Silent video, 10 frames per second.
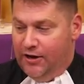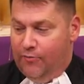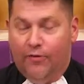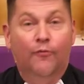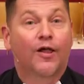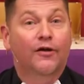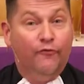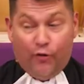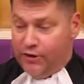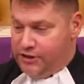Well,
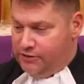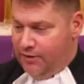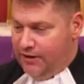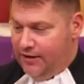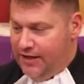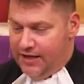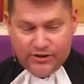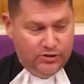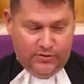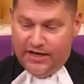
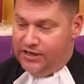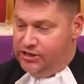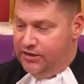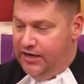let's do this.